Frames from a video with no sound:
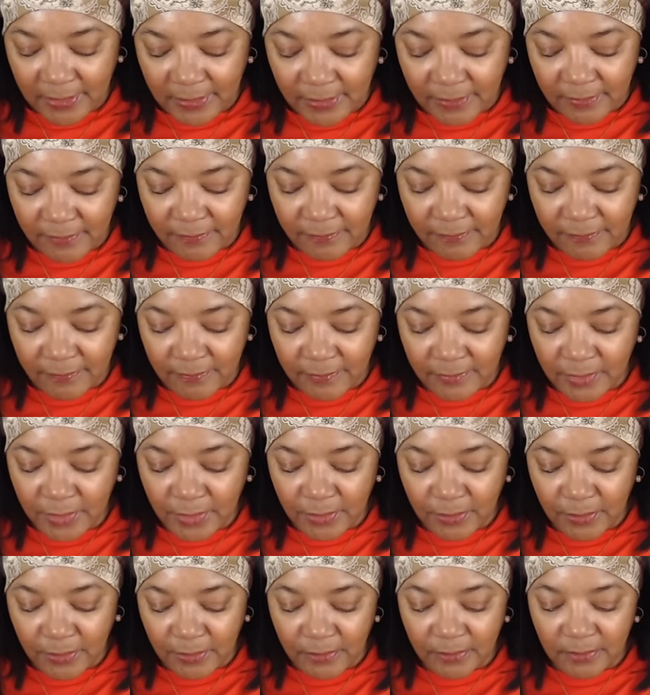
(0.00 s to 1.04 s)
of,
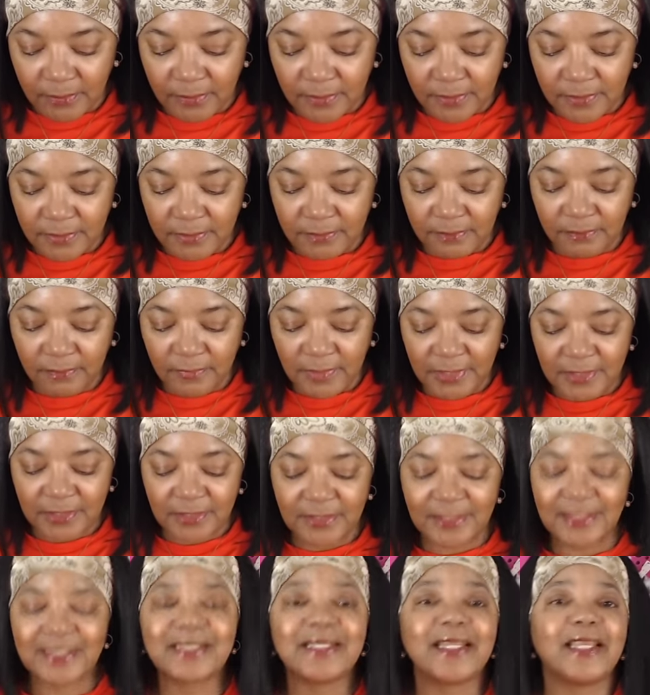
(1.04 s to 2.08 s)
you know,
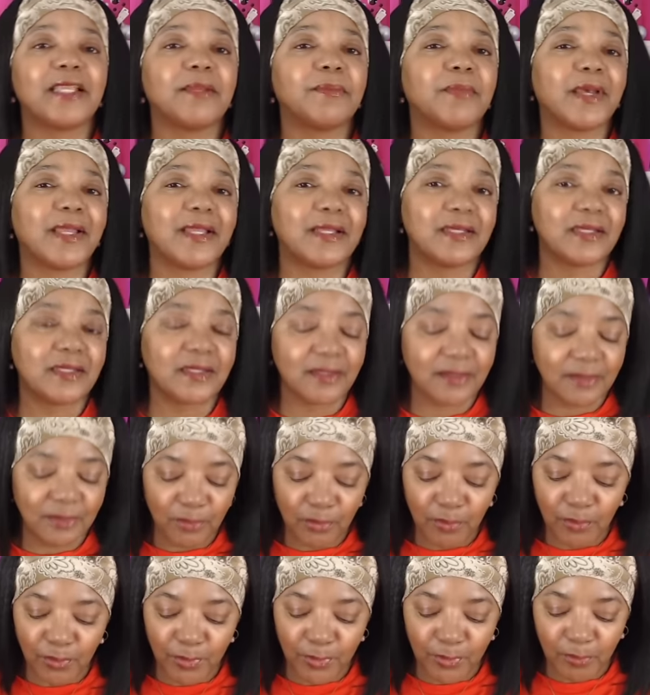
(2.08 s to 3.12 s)
it's the same idea,
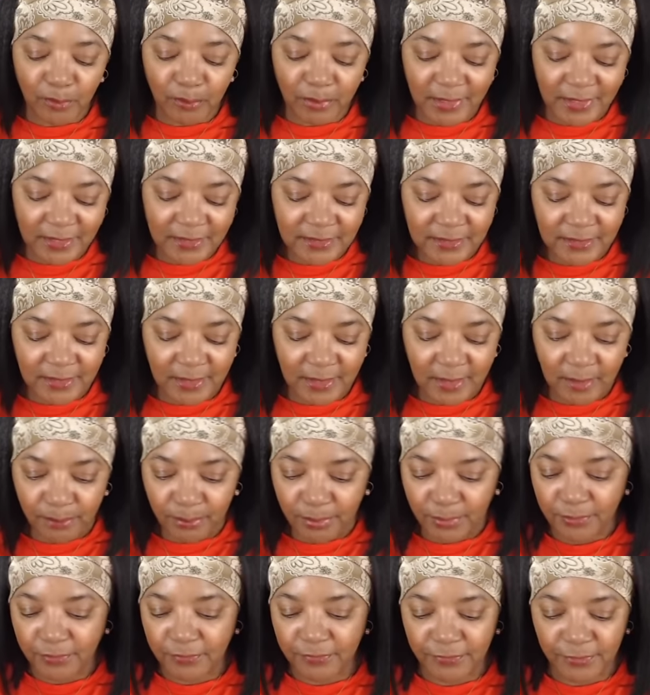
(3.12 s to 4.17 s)
the oil-based type
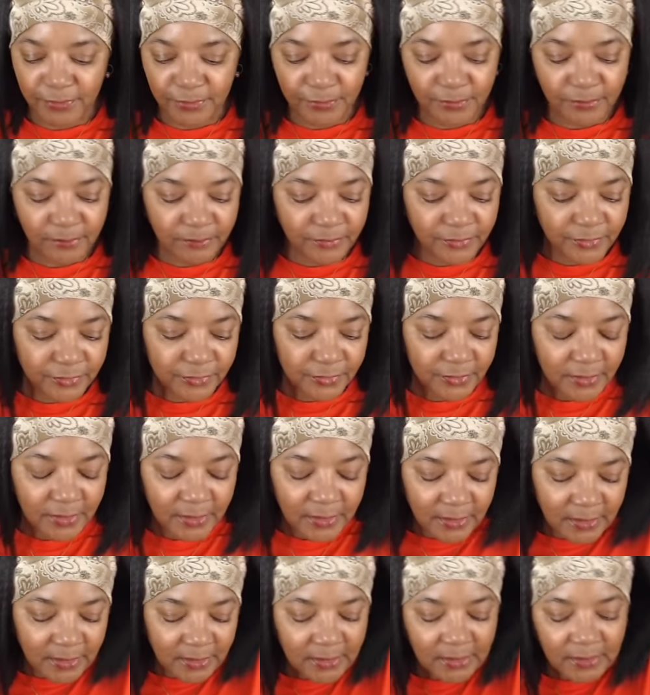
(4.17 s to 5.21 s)
perfume.
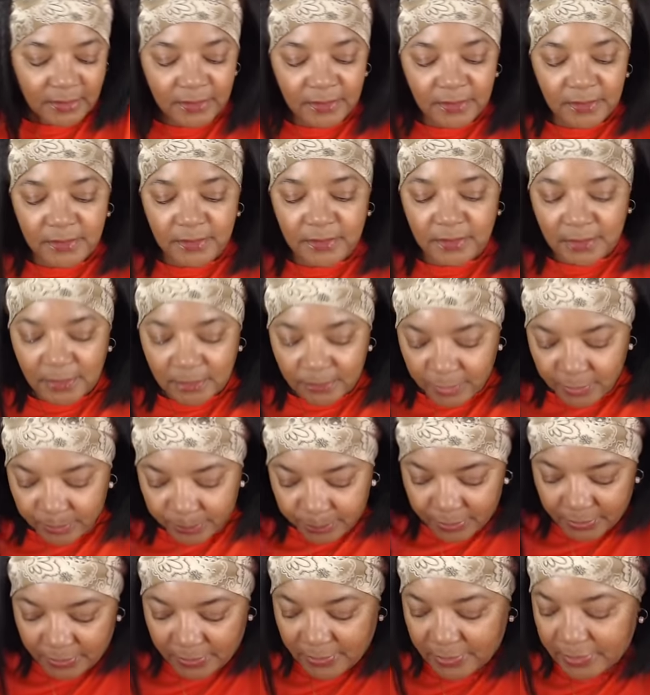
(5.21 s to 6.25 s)
So let me
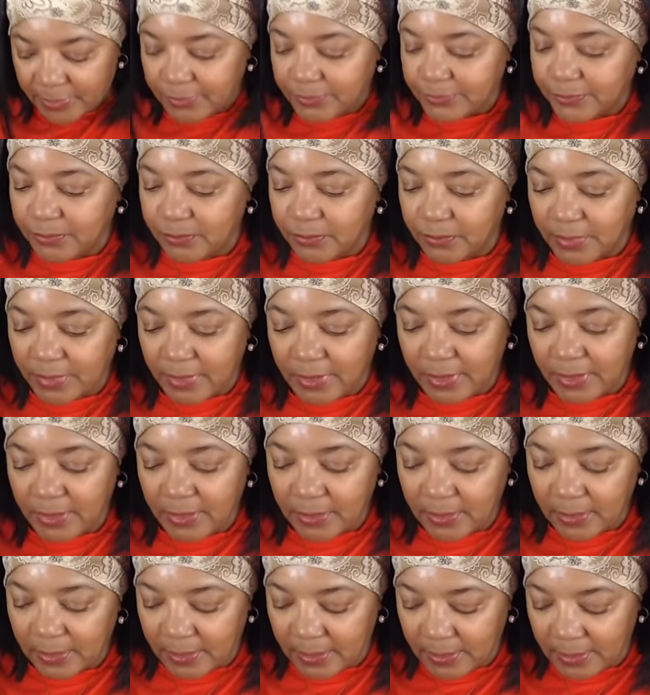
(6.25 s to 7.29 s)
put these away
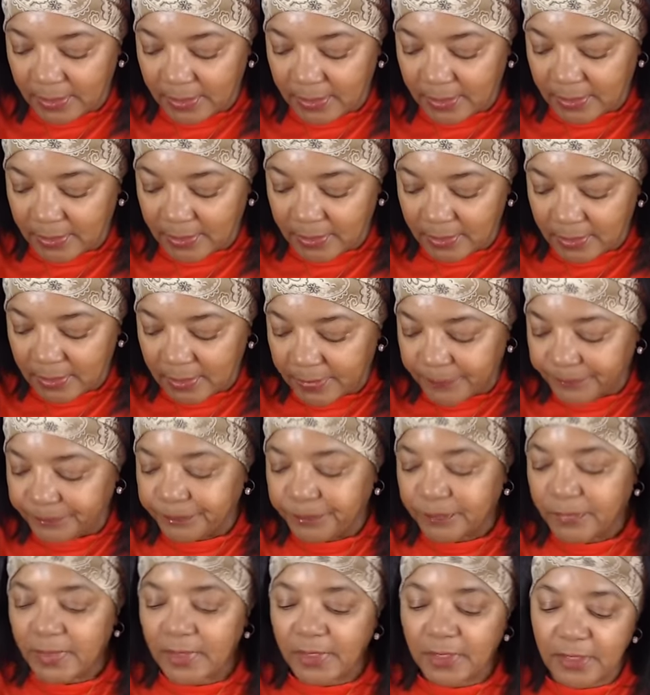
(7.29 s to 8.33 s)
and
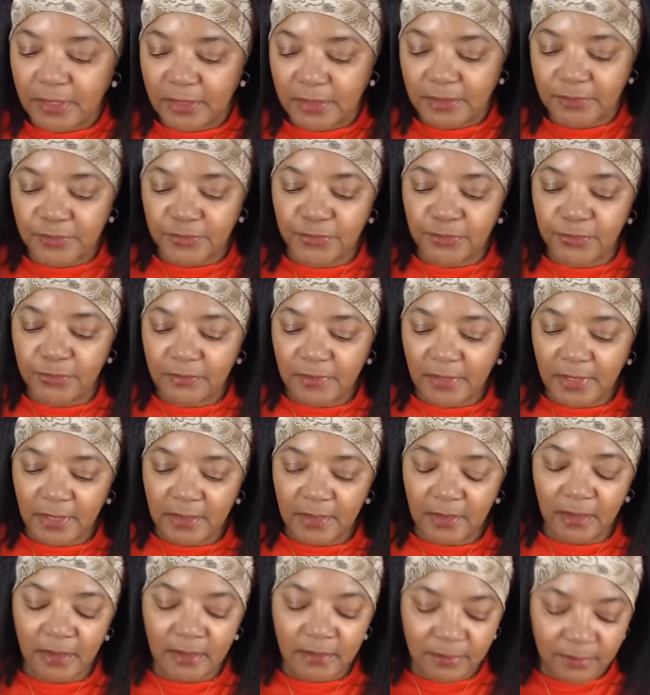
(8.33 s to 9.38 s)
get to
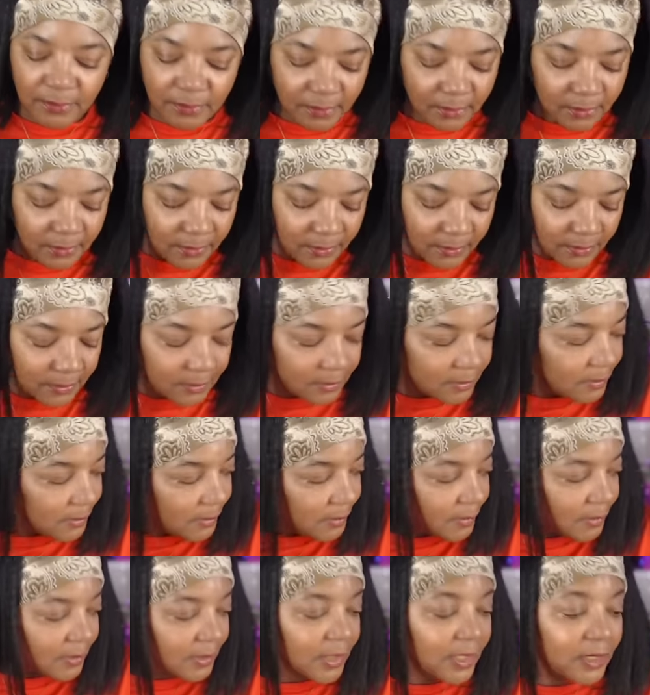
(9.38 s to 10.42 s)
that other,
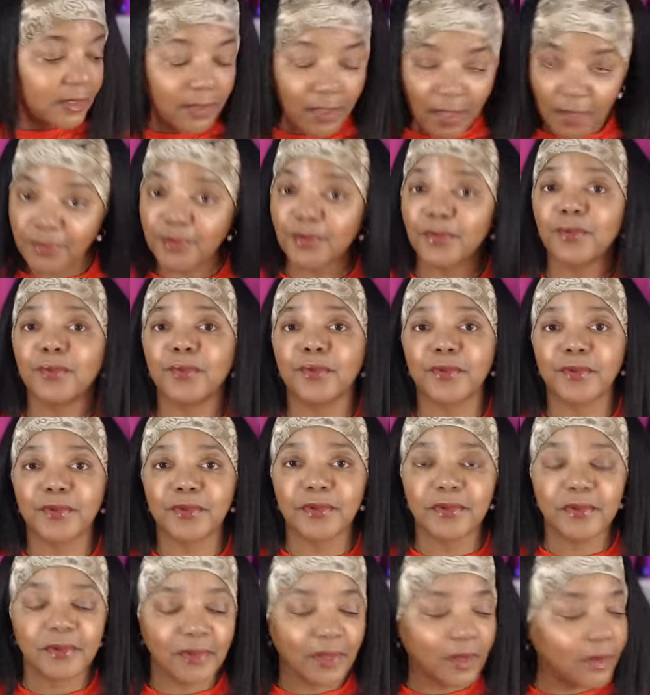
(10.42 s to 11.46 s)
another
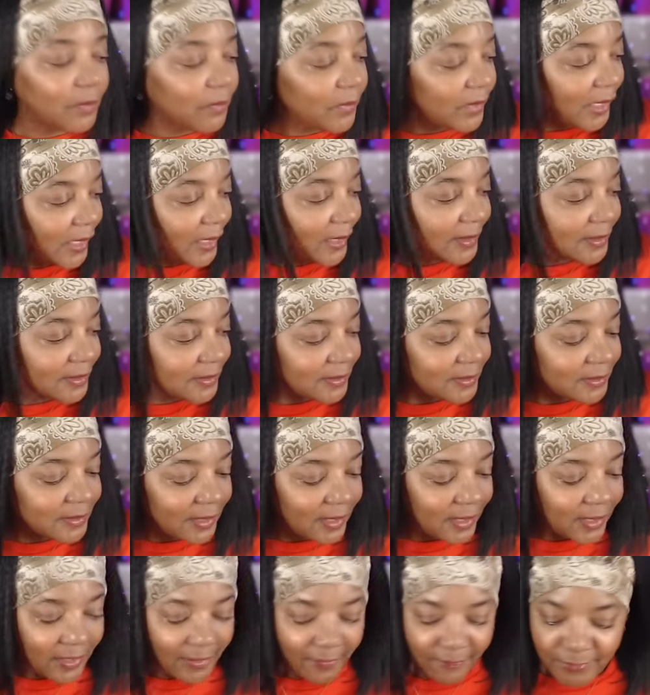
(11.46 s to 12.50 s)
order. Oh, wait.
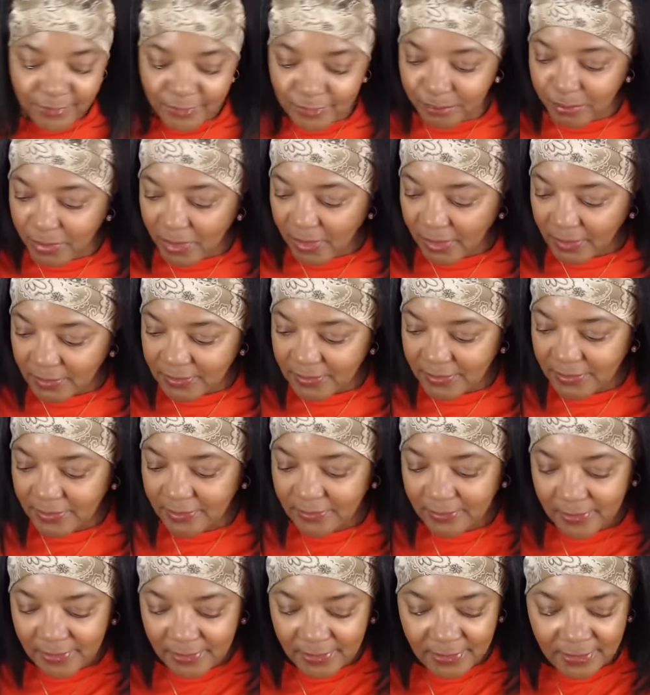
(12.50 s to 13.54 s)
I have this box
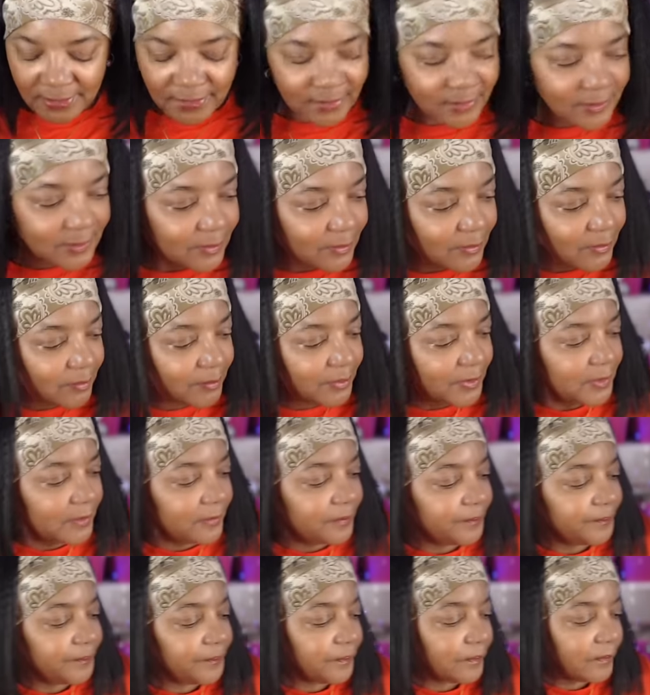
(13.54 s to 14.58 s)
here that I didn't open.
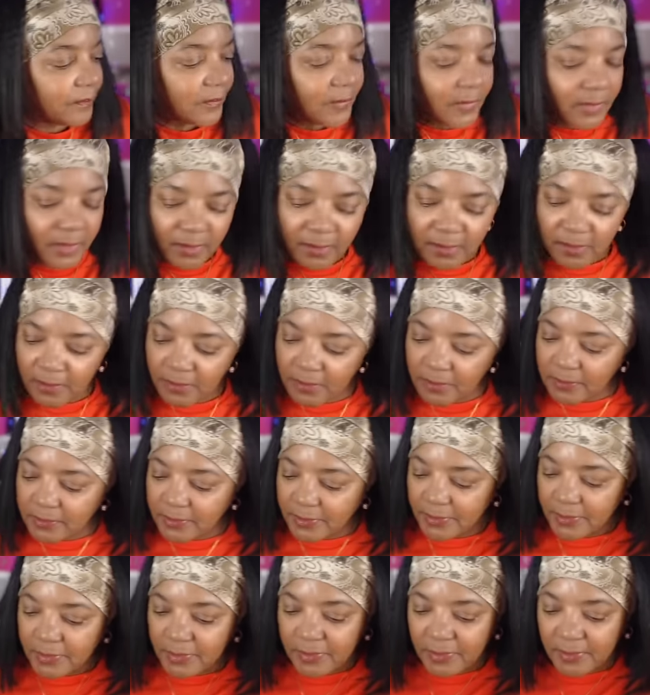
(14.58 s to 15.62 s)
Hold
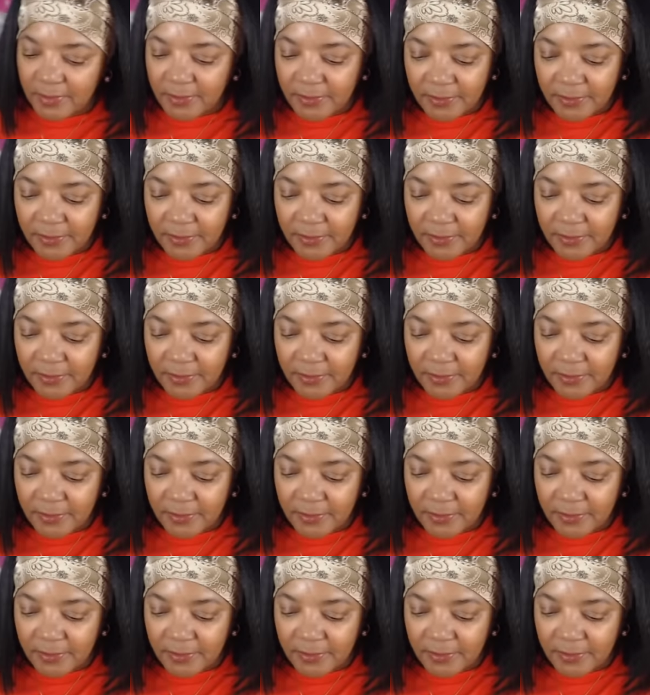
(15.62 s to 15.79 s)
on.